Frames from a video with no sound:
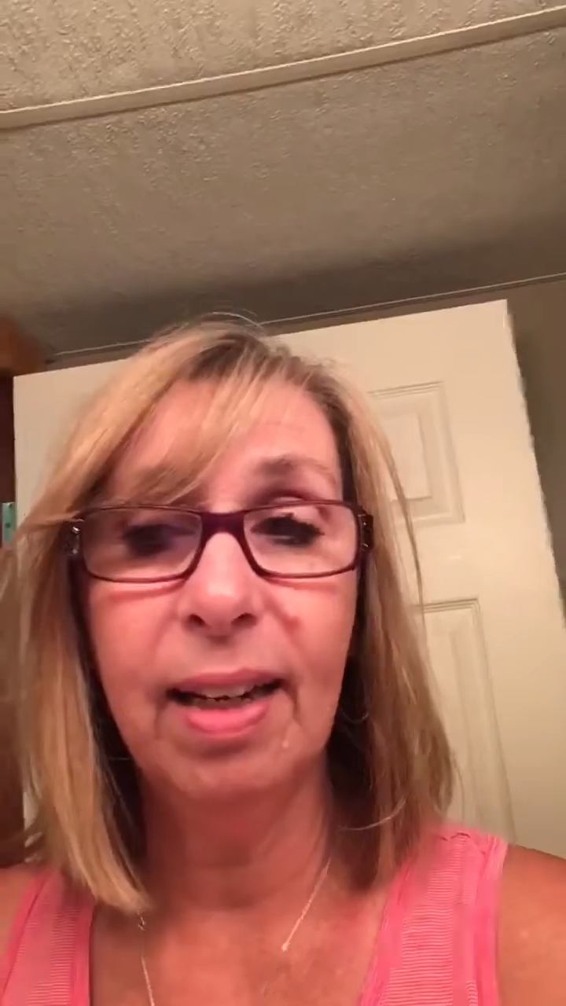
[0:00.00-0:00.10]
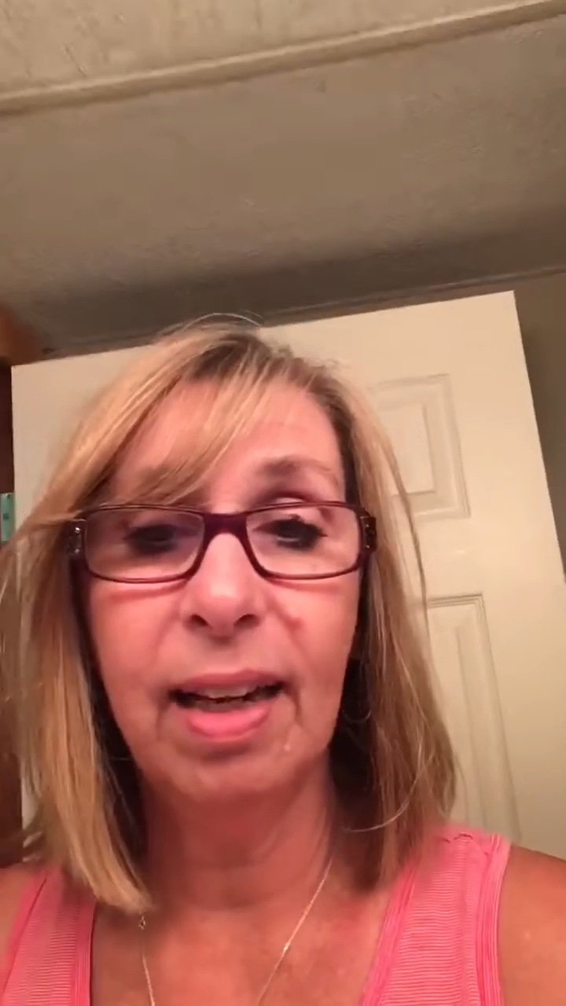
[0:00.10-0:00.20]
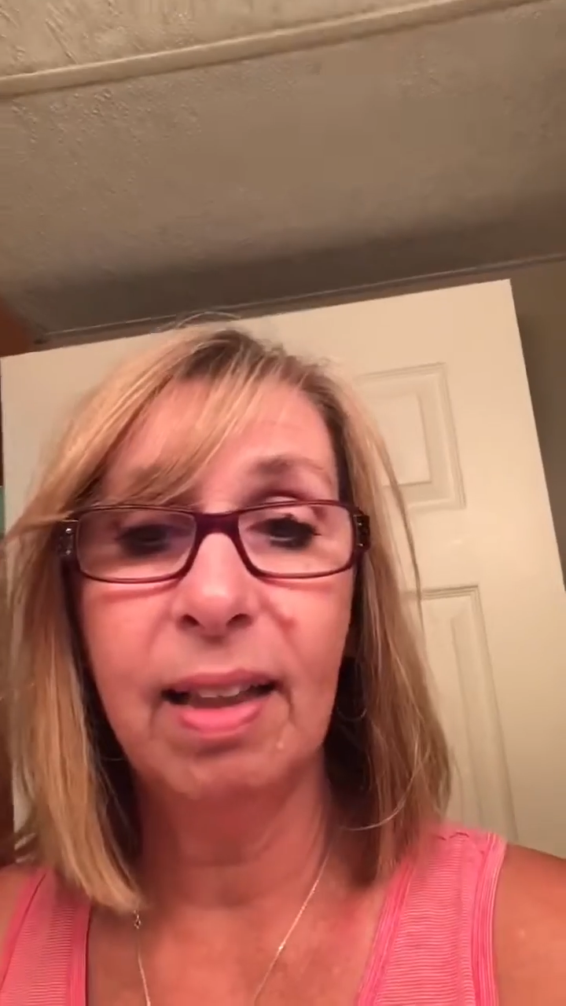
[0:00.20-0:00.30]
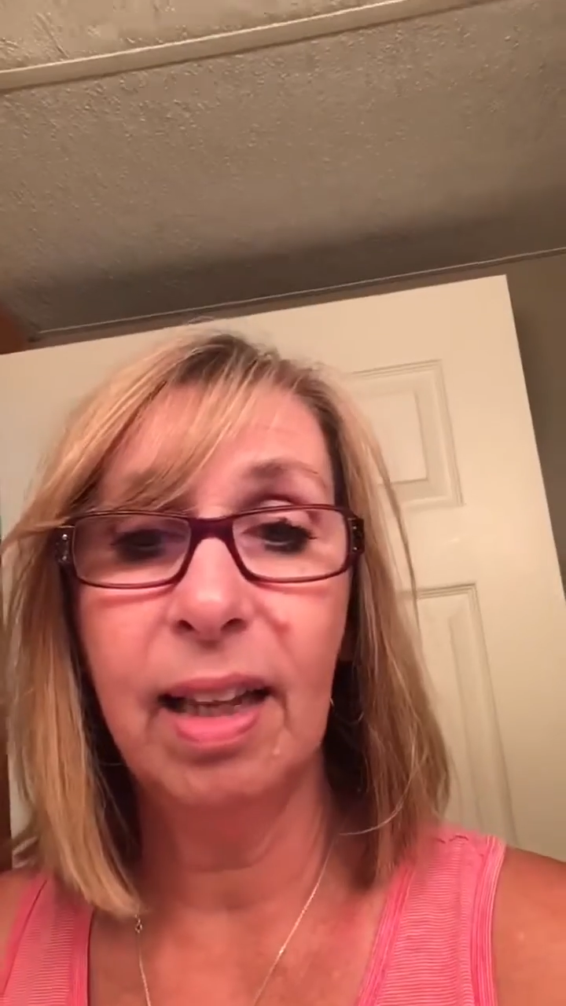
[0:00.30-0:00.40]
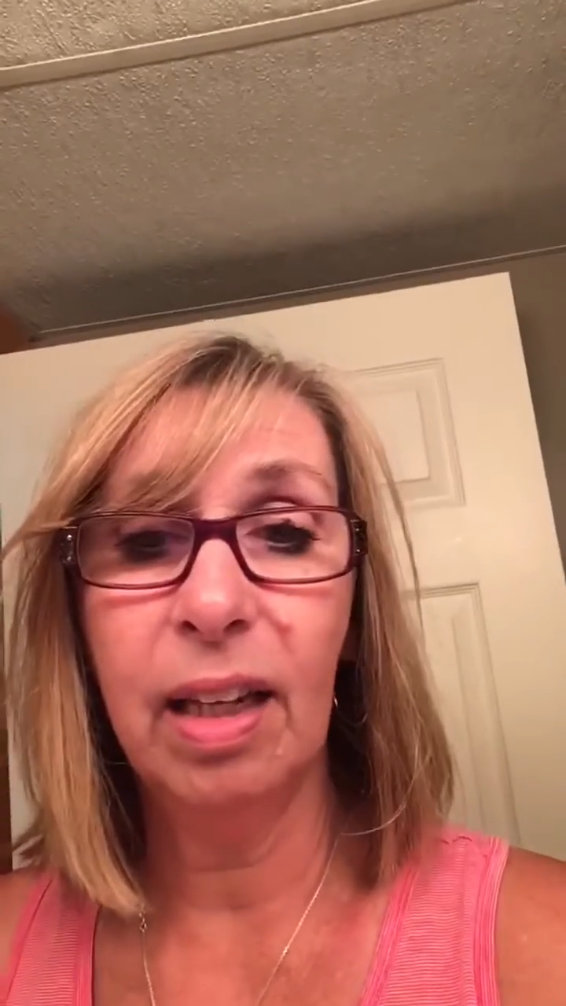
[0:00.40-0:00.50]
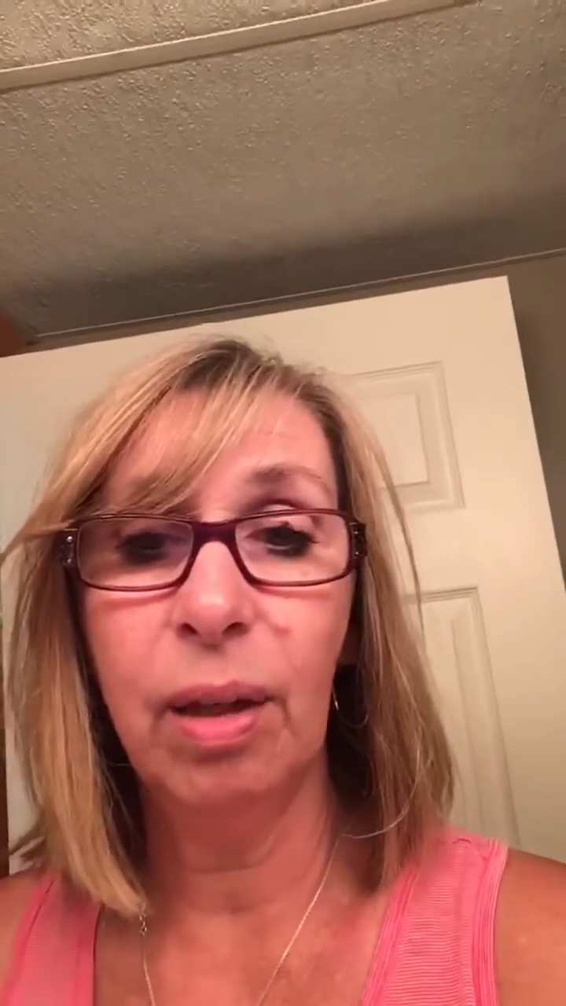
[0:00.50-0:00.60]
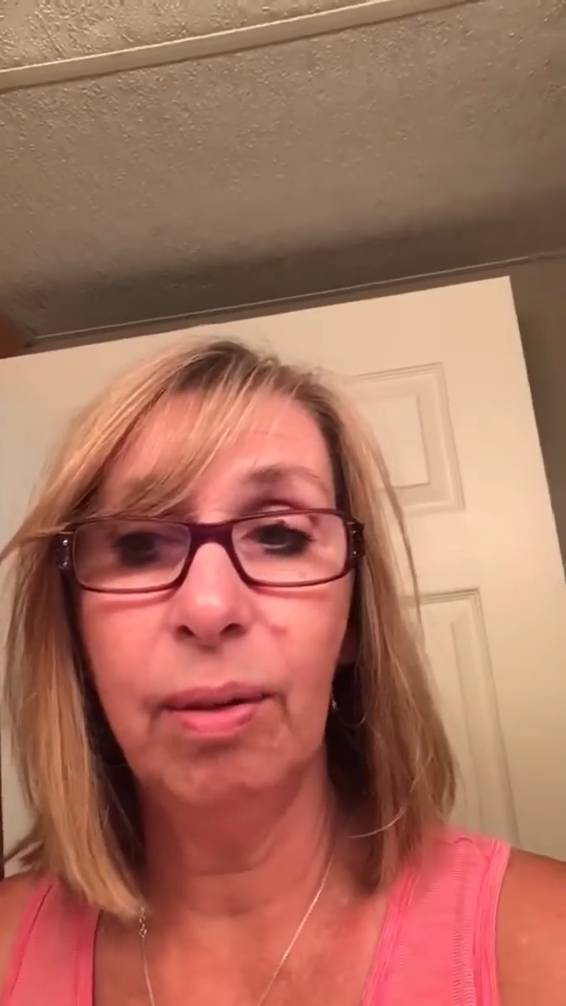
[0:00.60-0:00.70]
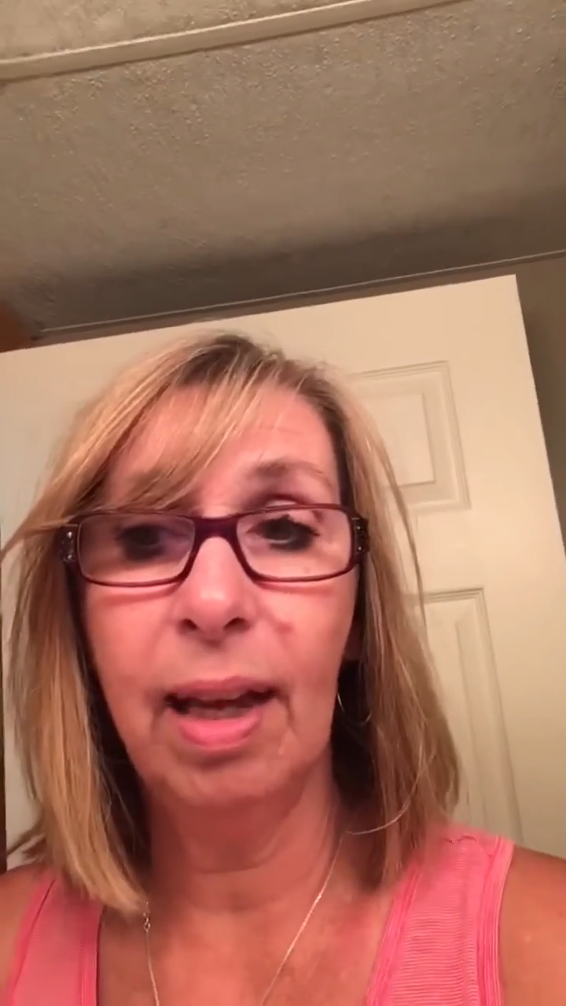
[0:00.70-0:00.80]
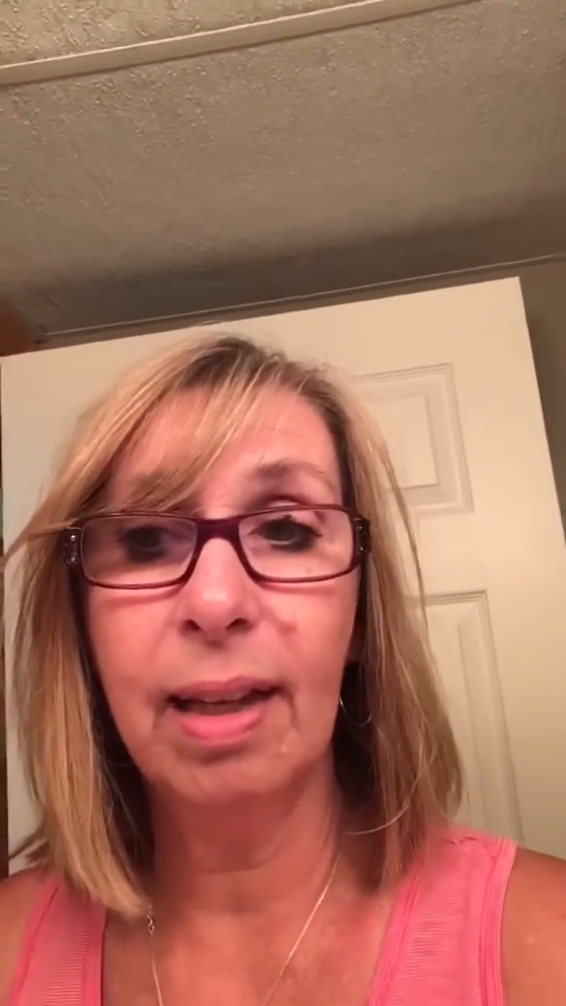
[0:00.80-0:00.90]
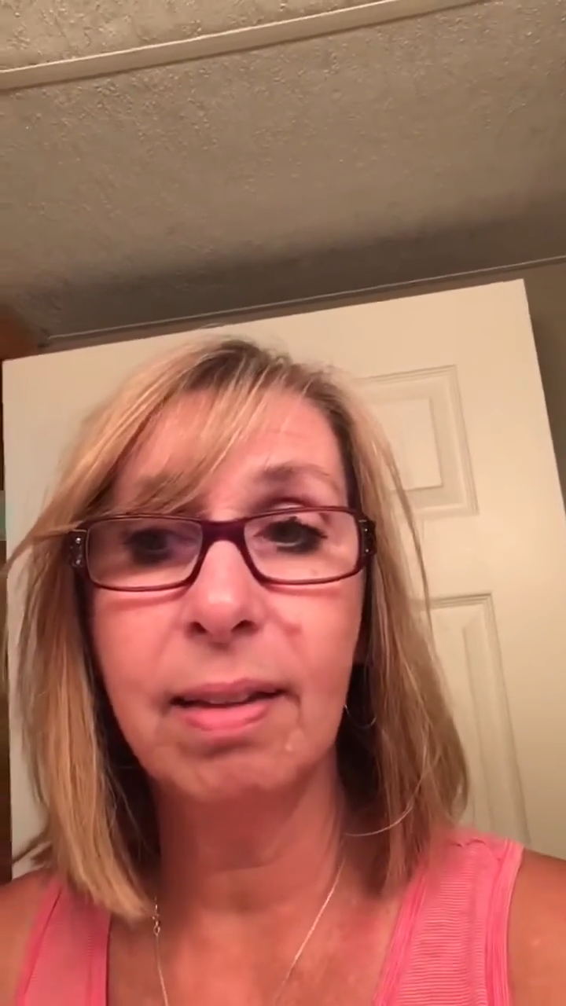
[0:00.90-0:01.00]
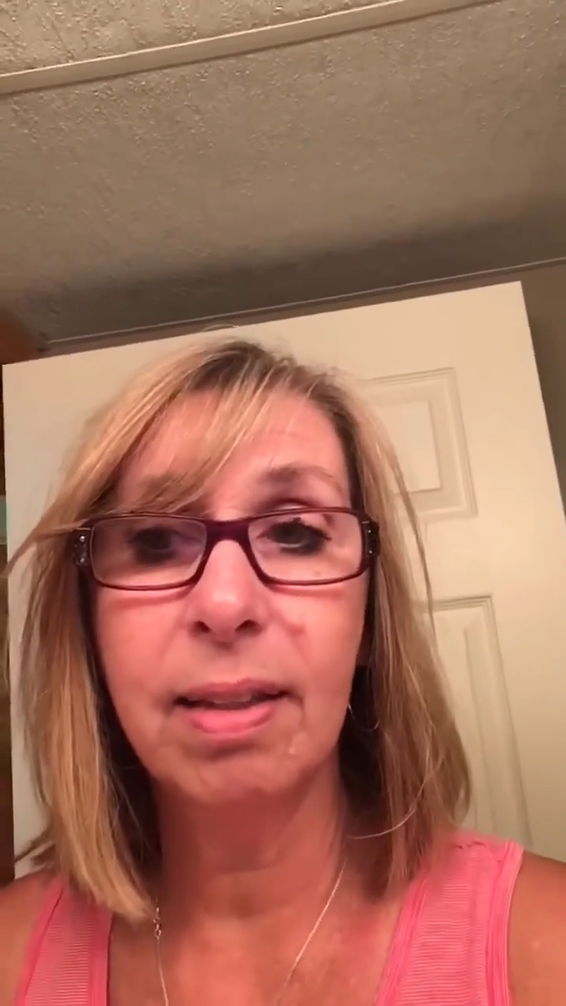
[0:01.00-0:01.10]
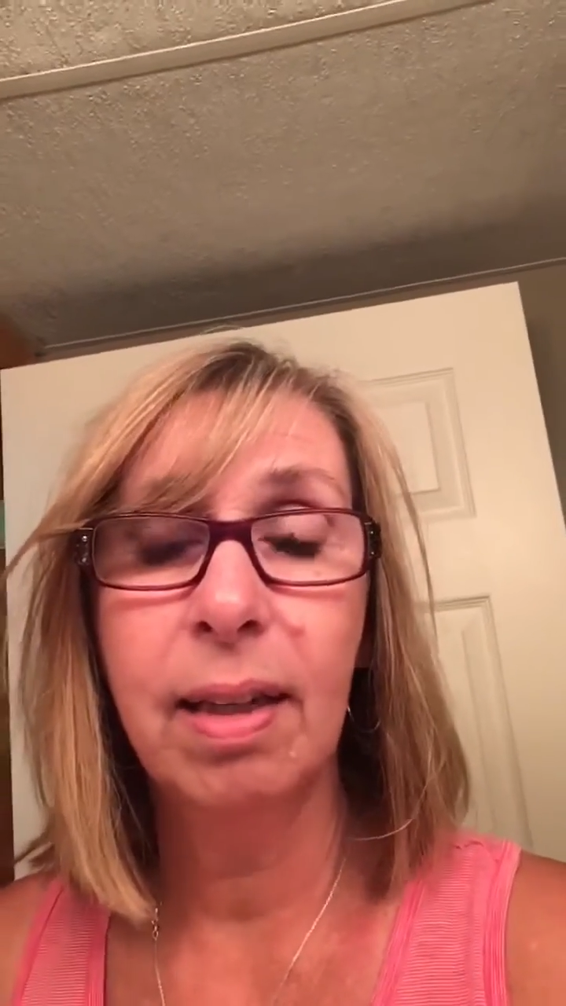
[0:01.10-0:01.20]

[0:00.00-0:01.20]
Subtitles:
and I thank you that